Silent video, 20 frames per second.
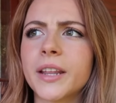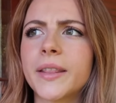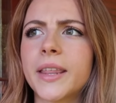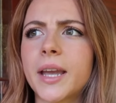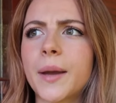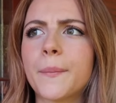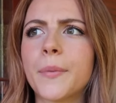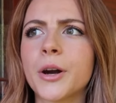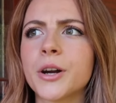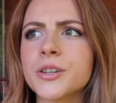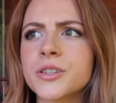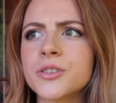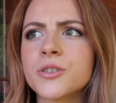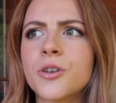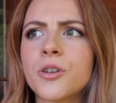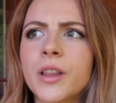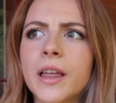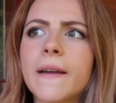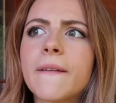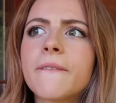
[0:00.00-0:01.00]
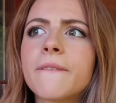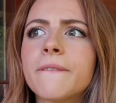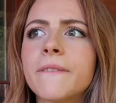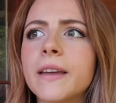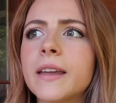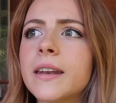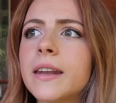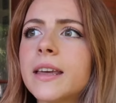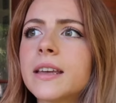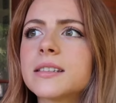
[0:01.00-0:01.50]
like a personal like
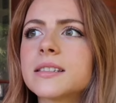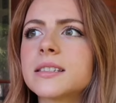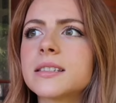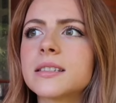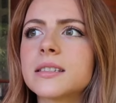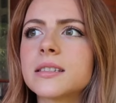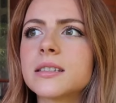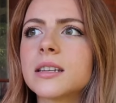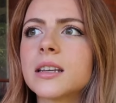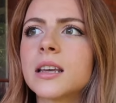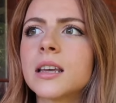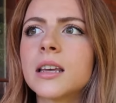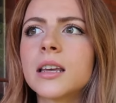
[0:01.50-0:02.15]
fitness